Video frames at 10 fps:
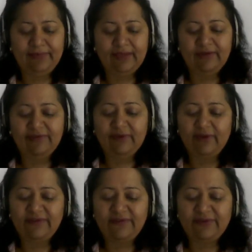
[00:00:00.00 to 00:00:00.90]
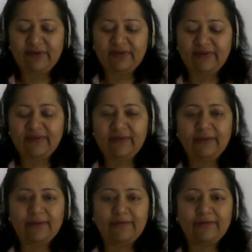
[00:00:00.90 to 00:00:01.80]
Philosophers
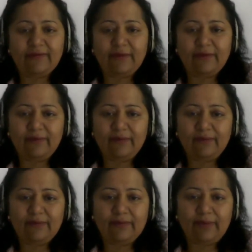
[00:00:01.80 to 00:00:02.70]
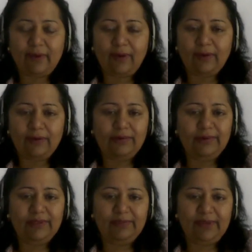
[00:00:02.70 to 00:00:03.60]
from all
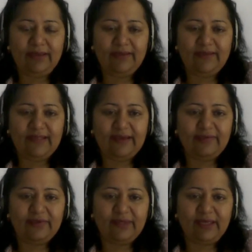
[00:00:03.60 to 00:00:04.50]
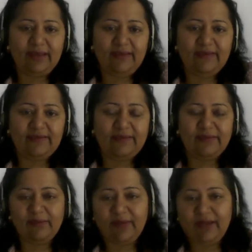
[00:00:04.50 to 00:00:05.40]
over the place, like from the East, from
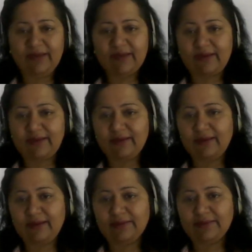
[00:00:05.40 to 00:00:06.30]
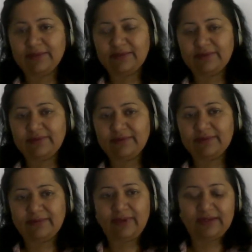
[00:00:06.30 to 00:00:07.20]
the West, and I'm sure
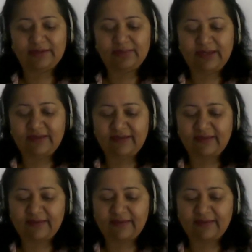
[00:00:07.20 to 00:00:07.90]
from other places as